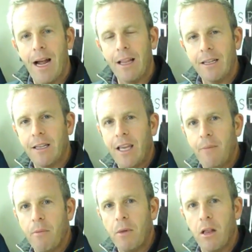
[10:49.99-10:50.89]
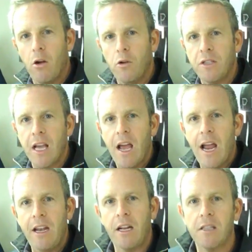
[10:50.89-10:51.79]
I like to keep them closed,
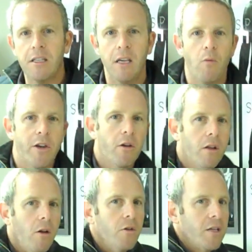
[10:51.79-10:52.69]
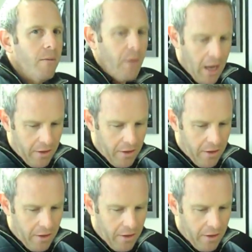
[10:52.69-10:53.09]
and you can see when you close them,